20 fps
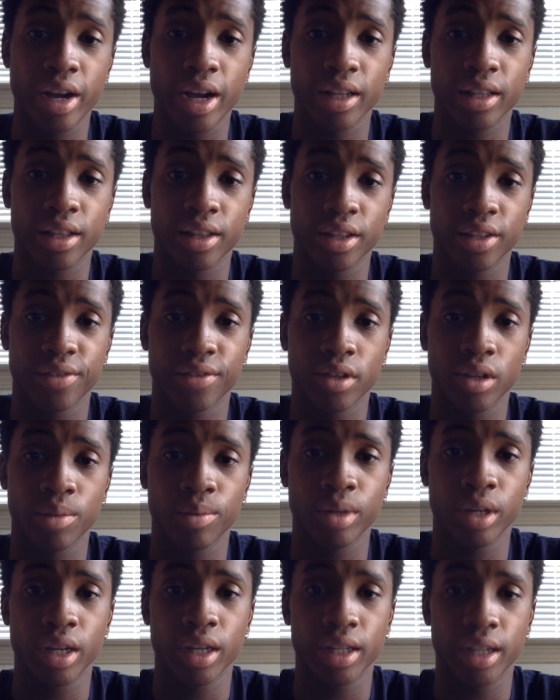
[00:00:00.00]
act of this
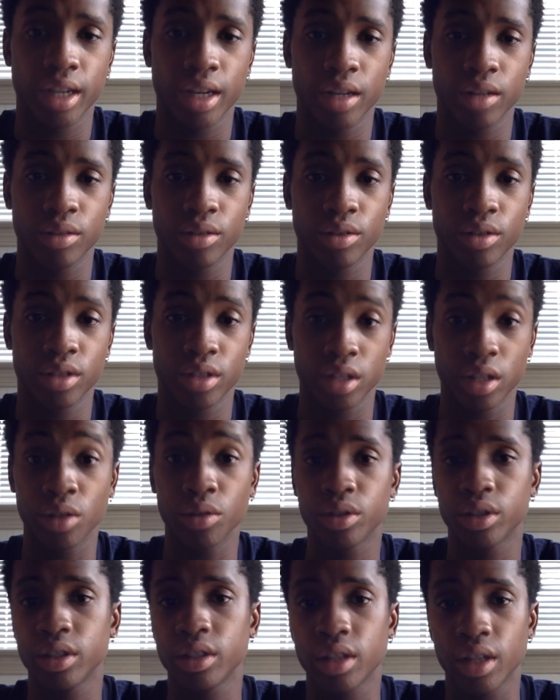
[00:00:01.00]
film, we get down to the
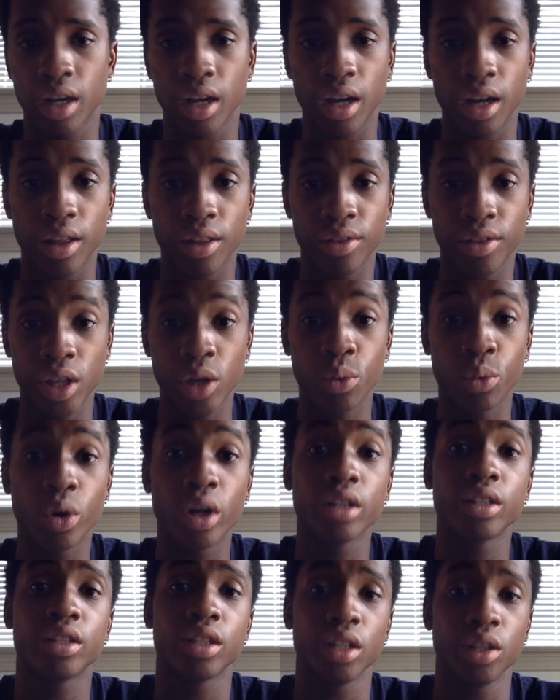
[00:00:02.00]
solution, the
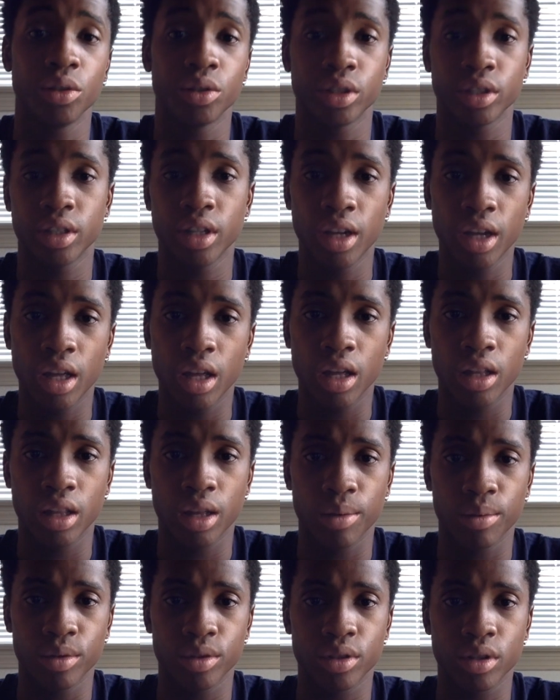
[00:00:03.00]
one solution
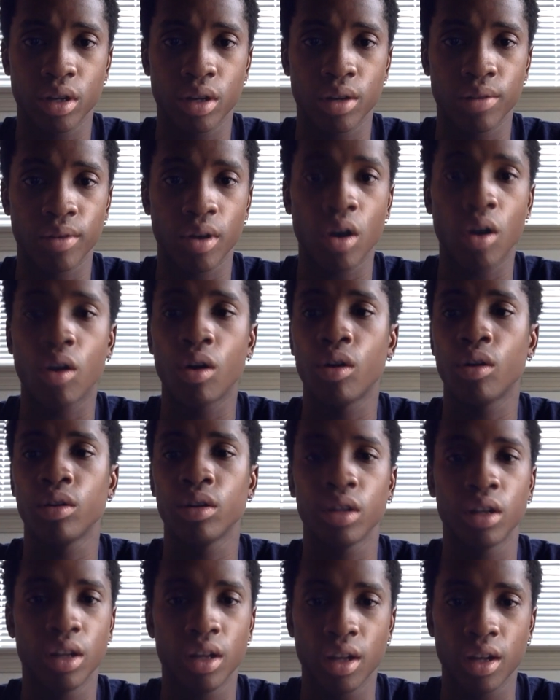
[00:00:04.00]
that will solve
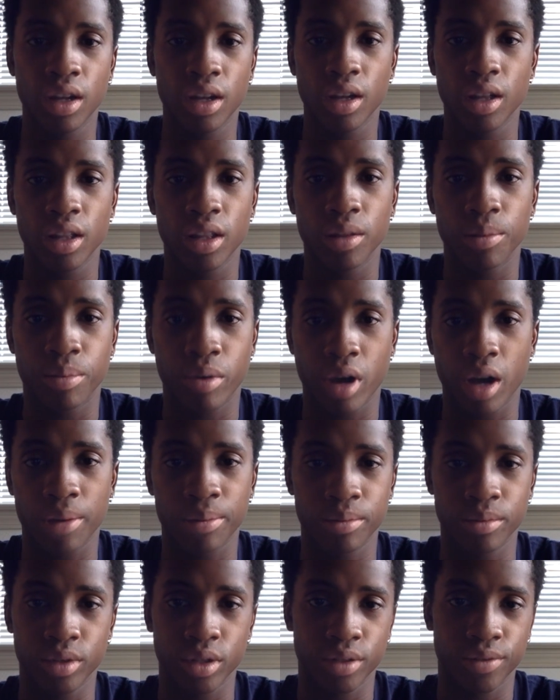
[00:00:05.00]
all the
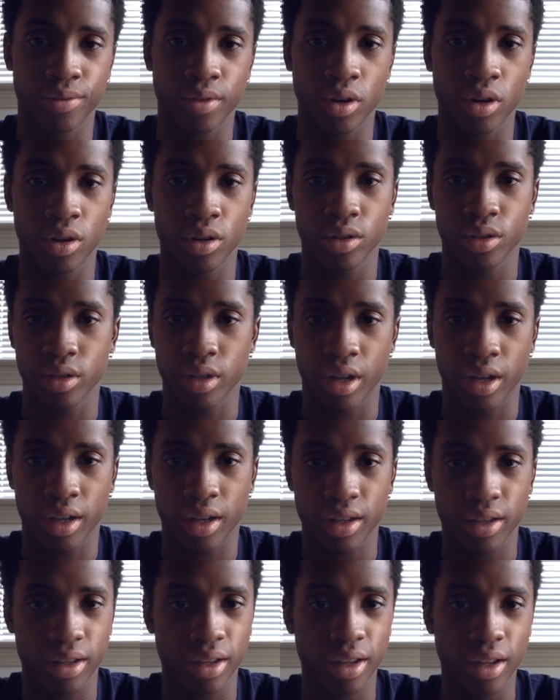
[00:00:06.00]
problems as far as,
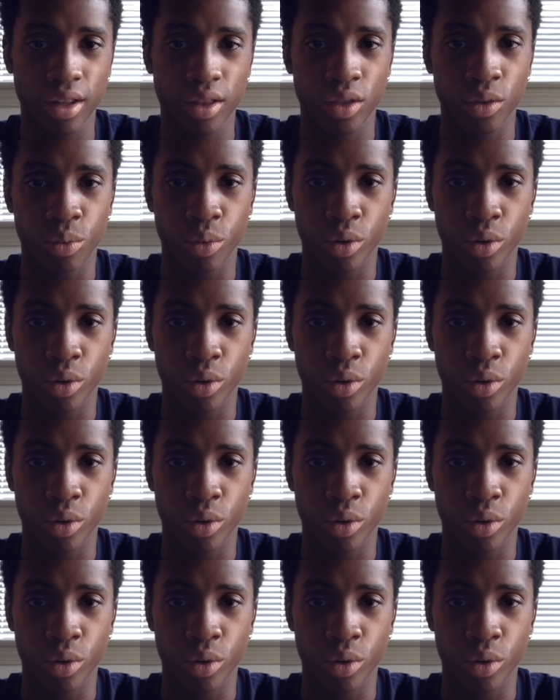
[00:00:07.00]
the